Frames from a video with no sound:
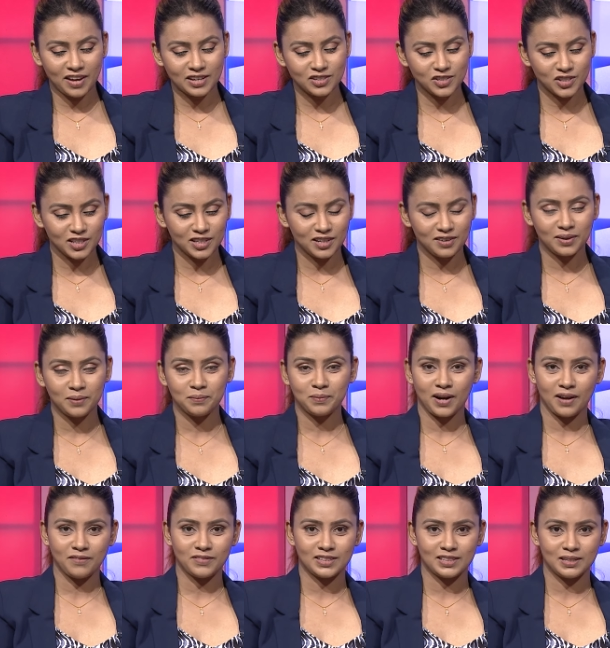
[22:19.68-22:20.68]
Engineering
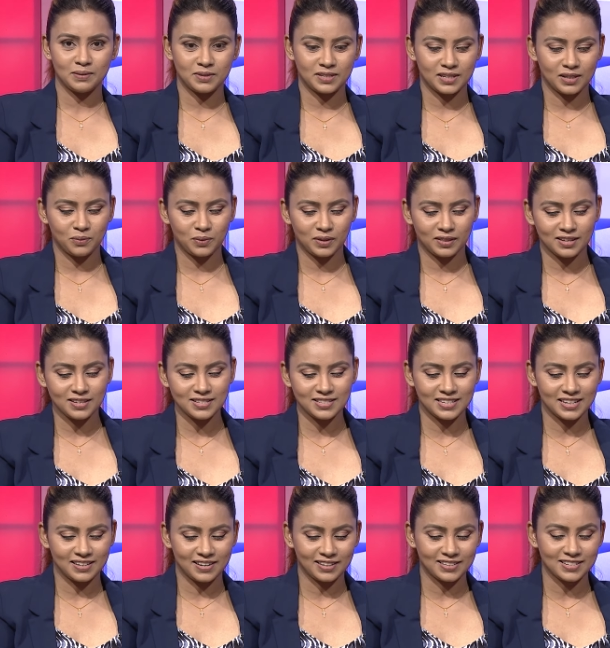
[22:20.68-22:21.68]
Private Limited with us,
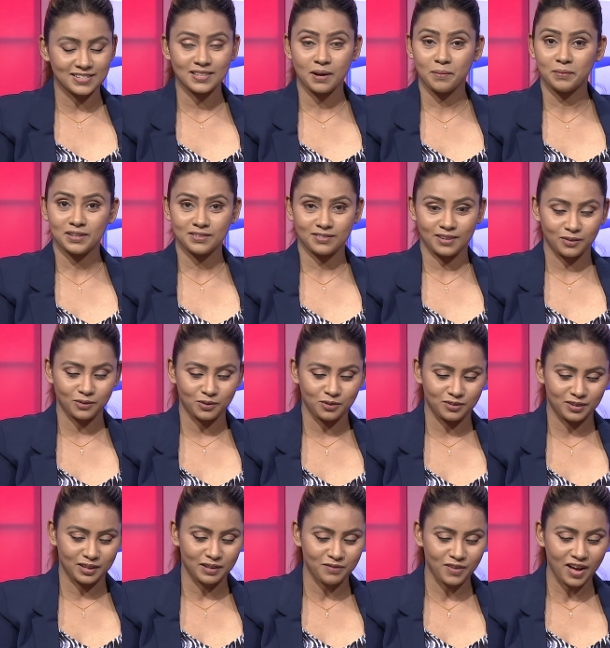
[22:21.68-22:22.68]
Director Samila Sandun
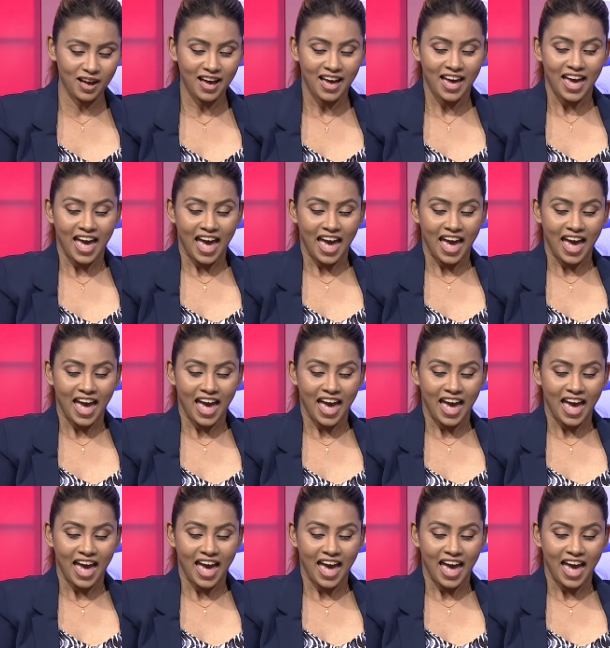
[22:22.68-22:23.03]
Silva,